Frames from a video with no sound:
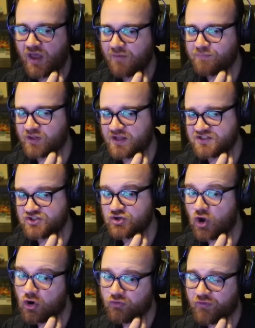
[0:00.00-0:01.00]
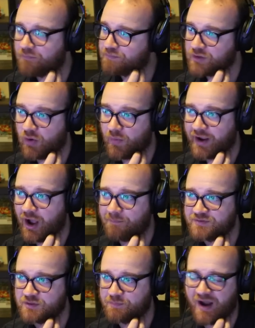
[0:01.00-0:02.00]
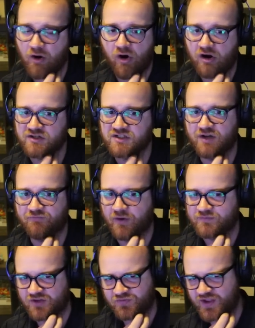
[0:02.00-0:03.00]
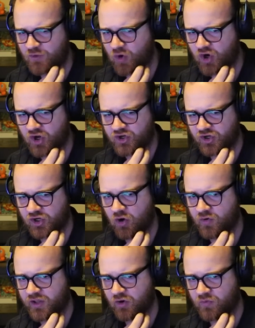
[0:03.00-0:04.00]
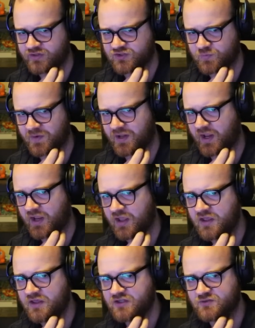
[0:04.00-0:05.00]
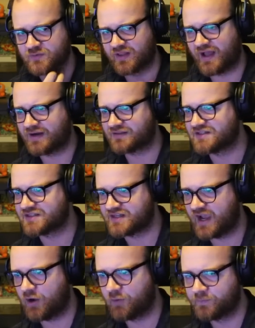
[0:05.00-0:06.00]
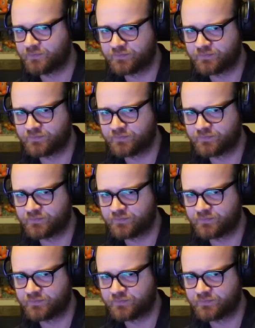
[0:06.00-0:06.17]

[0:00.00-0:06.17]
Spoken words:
plus Nova blowing up to power our stuff up. So I think we're good to go here once we lock this down.